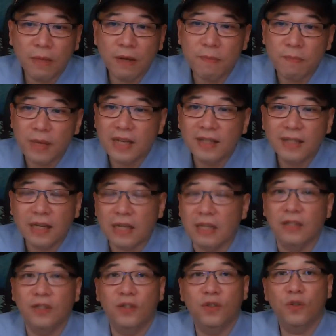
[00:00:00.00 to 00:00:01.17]
a piece that
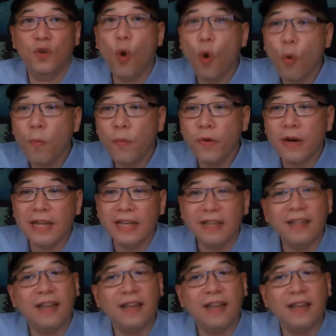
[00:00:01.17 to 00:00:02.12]
is so pretty